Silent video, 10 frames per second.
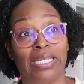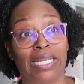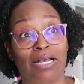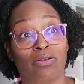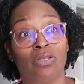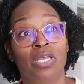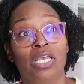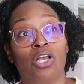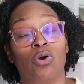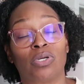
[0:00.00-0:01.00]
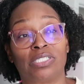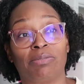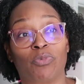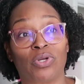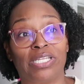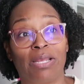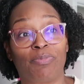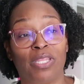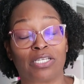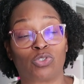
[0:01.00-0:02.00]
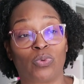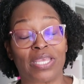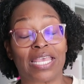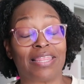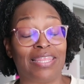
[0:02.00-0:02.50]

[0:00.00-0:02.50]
and I'll go into more depth next week.